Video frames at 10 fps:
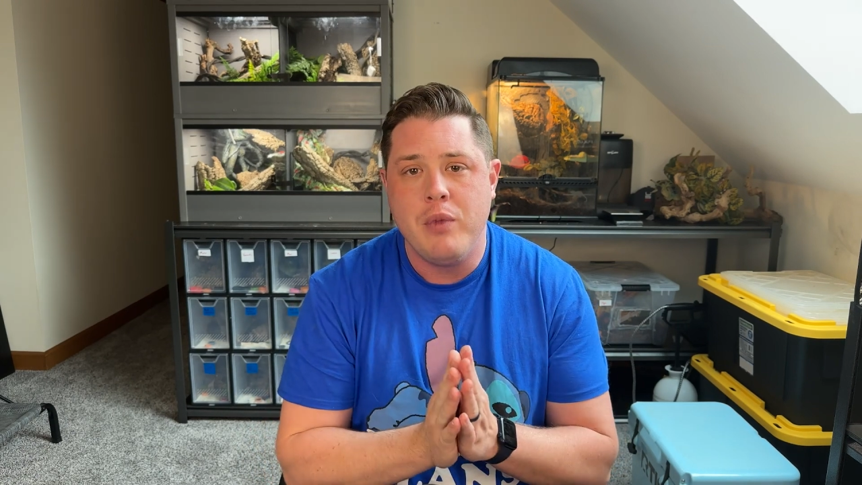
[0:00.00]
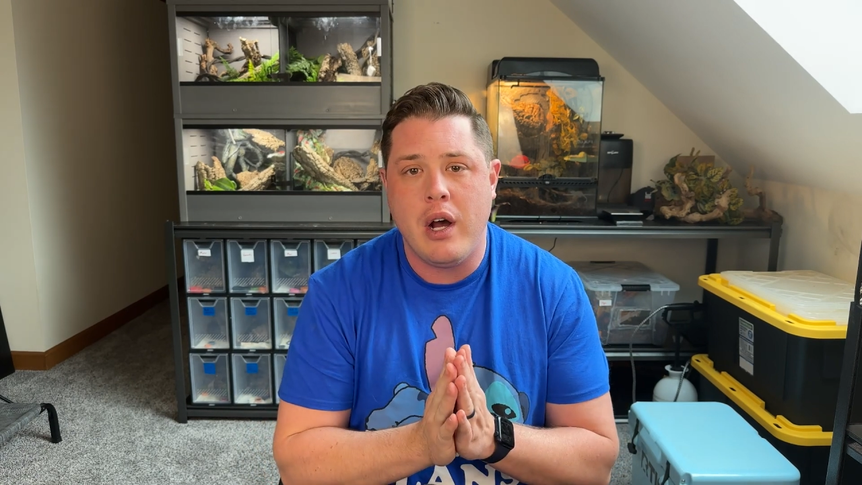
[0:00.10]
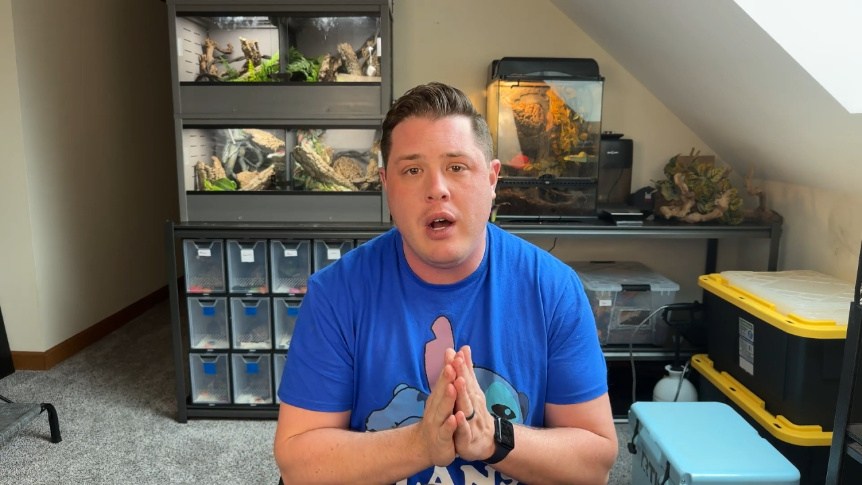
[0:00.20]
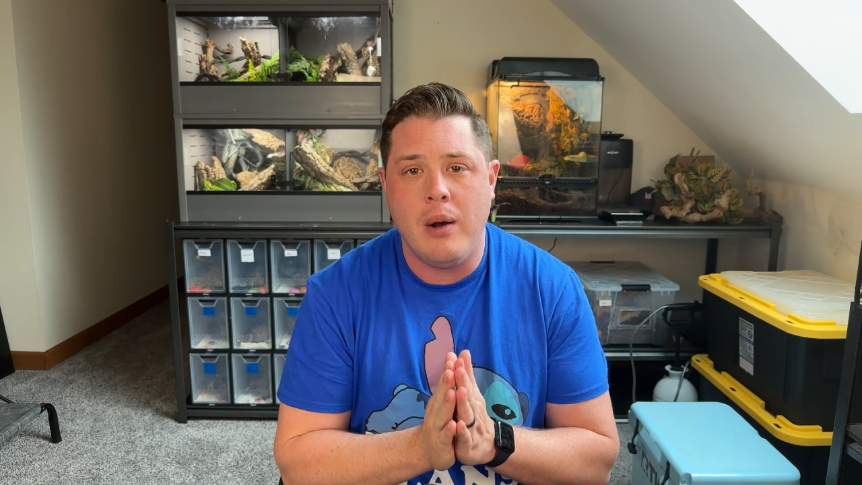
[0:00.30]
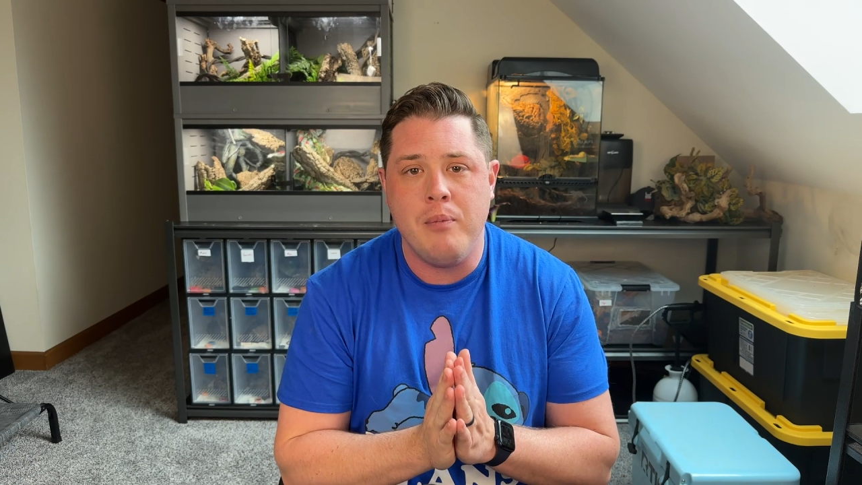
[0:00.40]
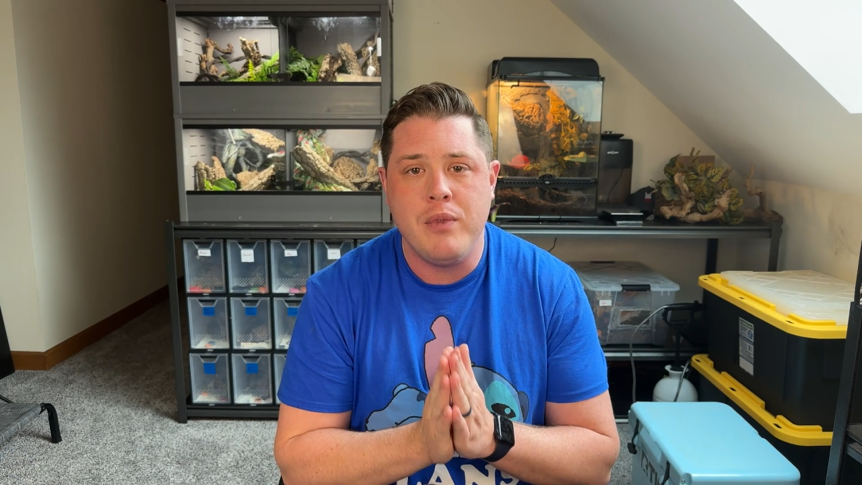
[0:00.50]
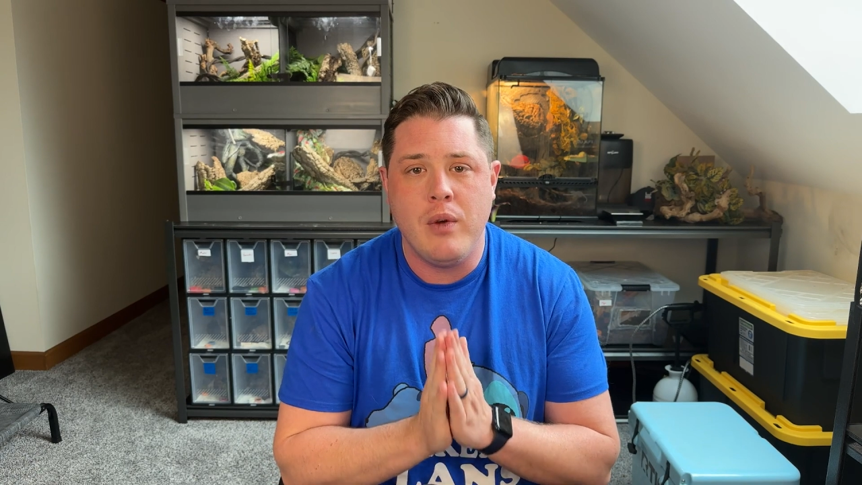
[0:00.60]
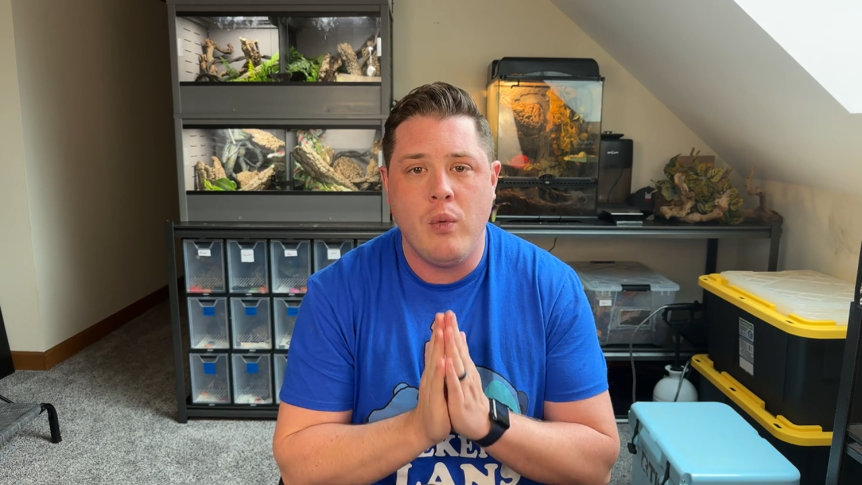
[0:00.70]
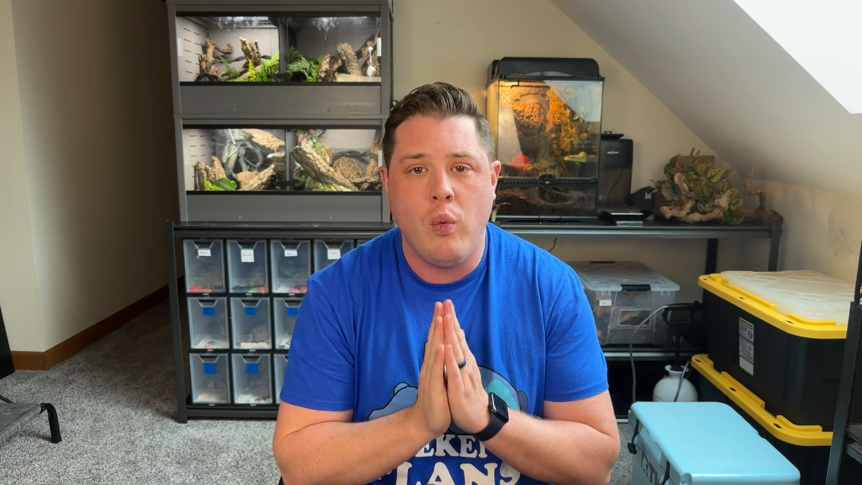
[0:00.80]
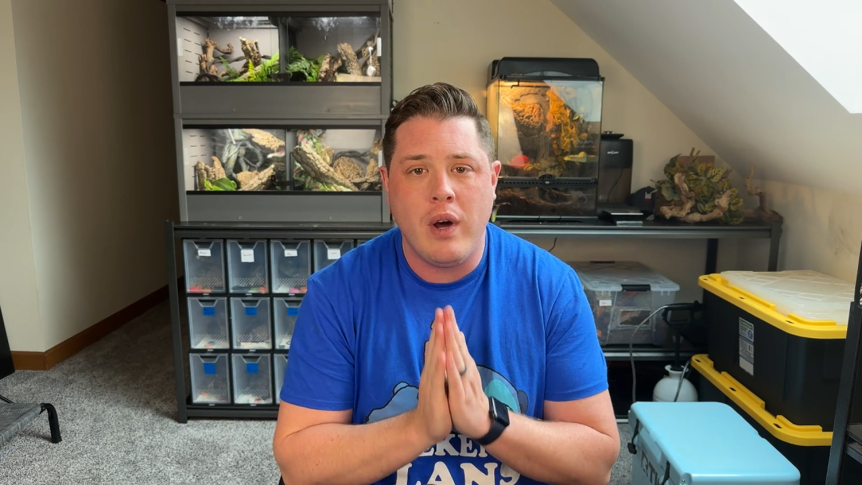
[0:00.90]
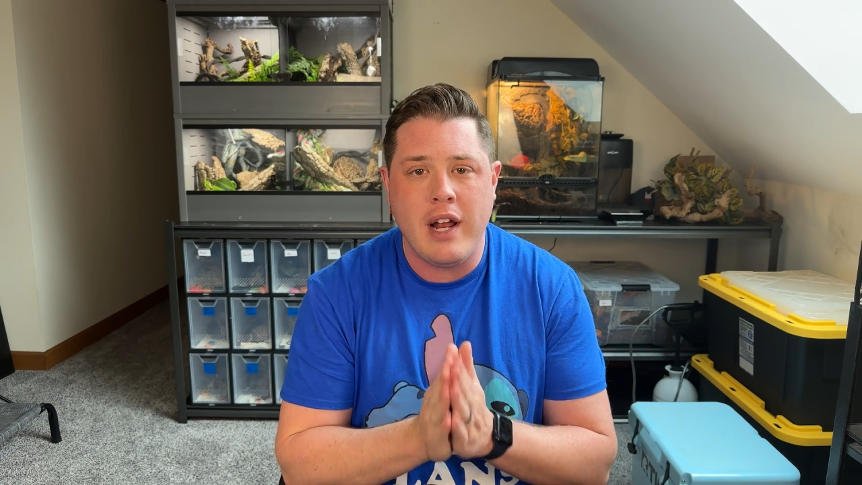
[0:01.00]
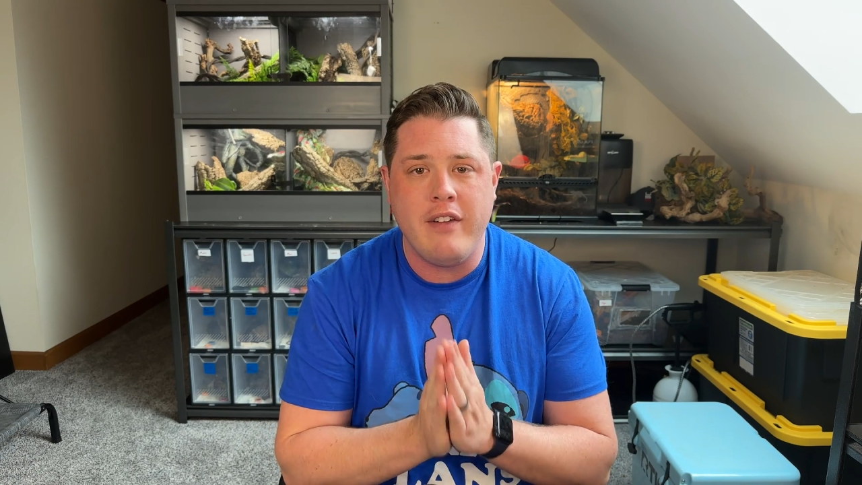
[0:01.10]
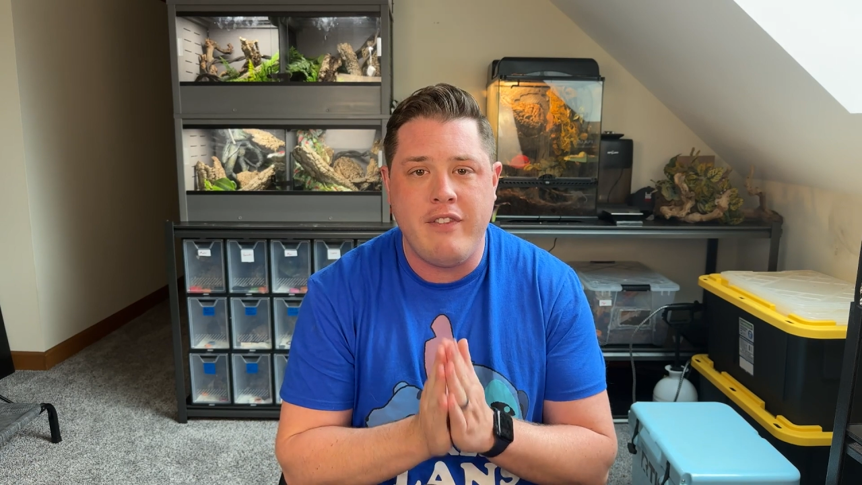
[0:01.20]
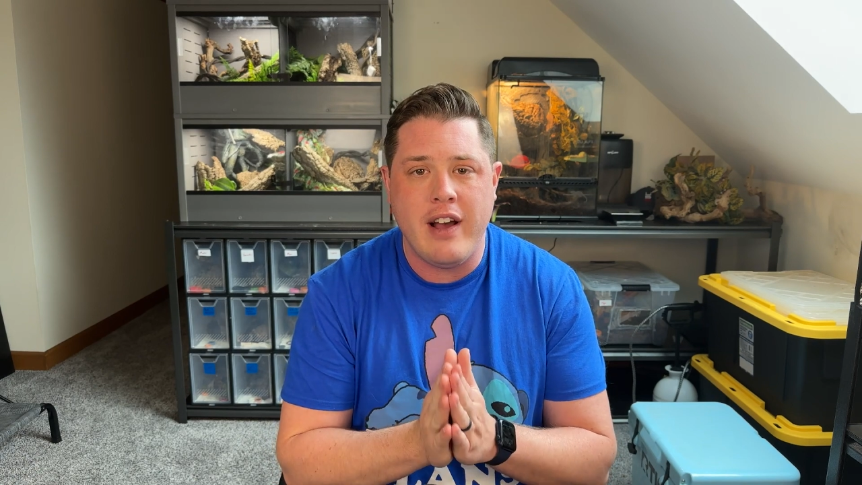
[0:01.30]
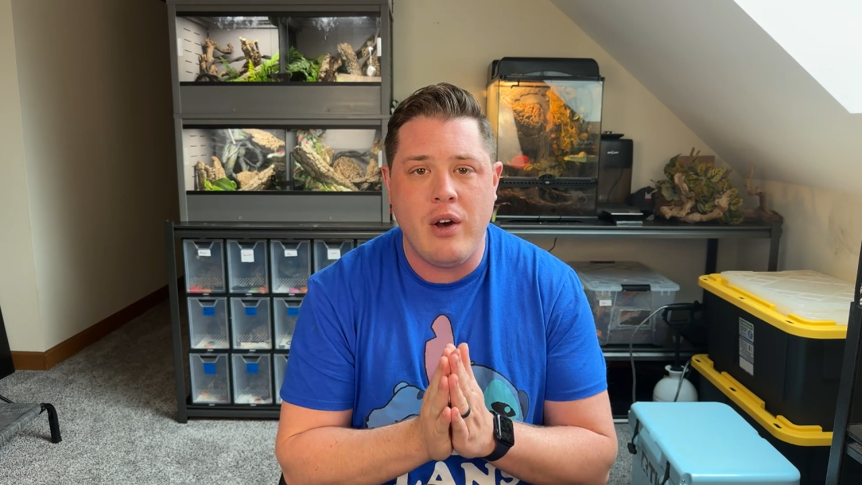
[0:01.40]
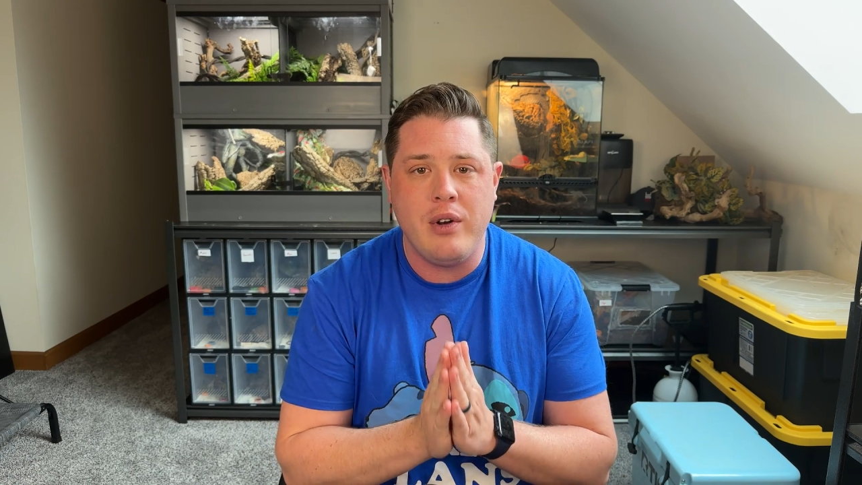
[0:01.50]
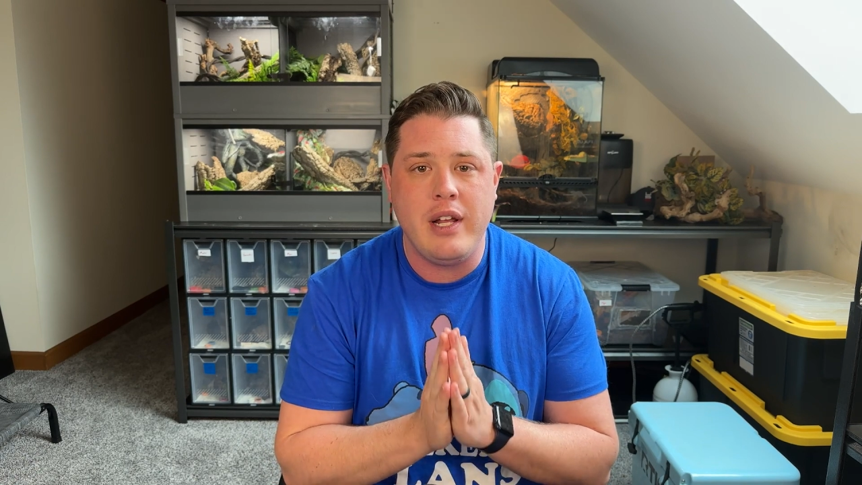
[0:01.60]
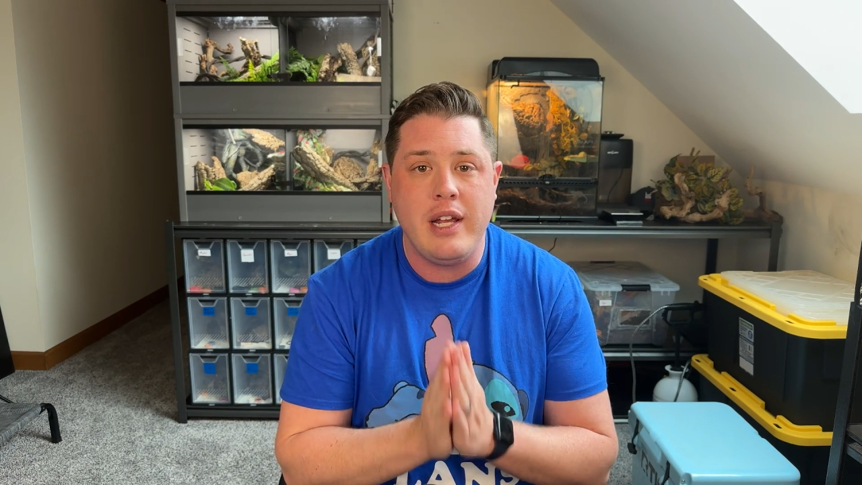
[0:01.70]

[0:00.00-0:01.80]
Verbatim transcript: Um, what I found